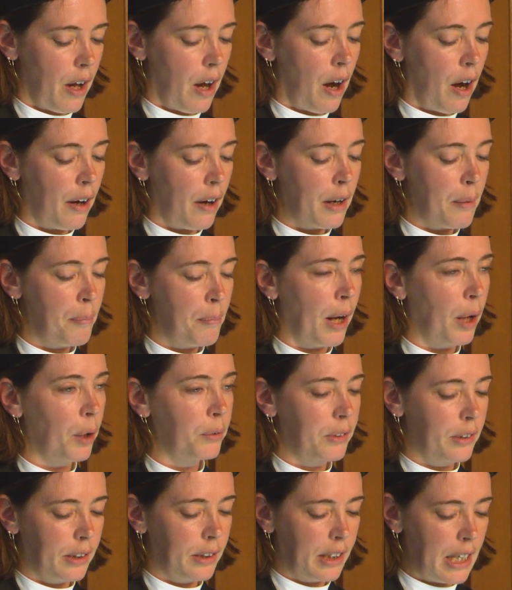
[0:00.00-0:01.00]
are
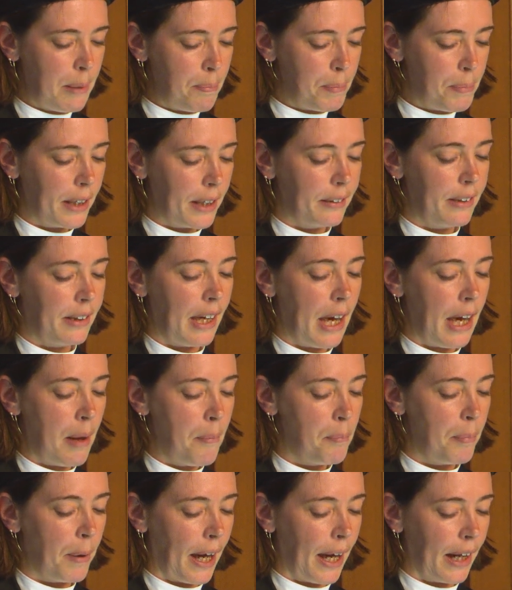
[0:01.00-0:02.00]
about keeping the
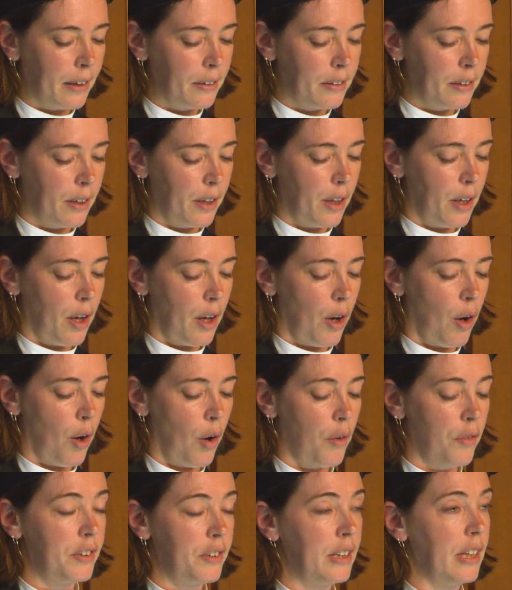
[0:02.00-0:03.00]
impact
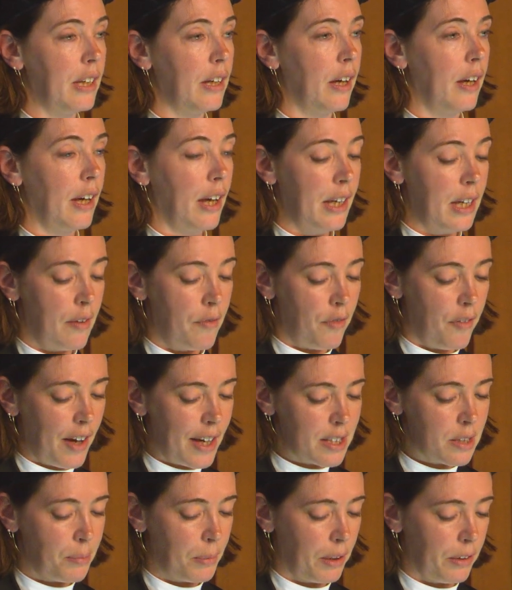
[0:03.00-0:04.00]
of the
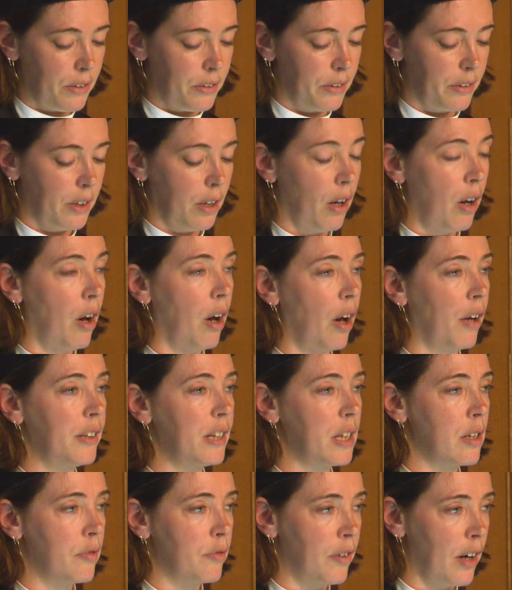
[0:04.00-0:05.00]
investments on
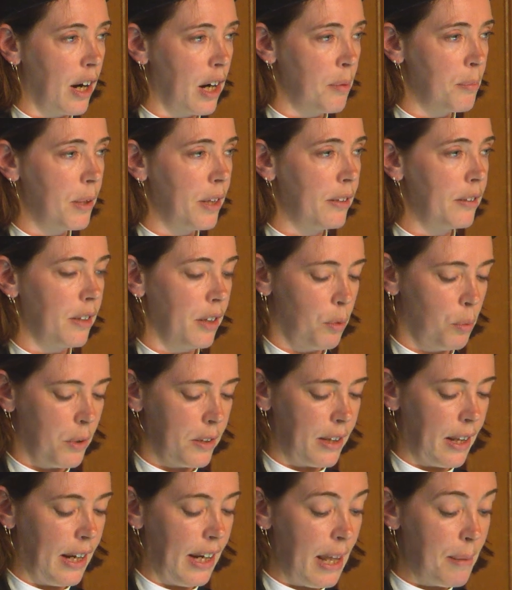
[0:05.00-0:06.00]
the environment
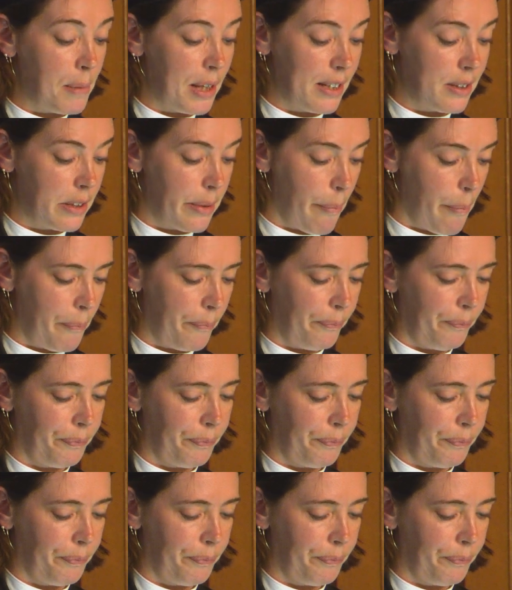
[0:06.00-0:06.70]
within limits.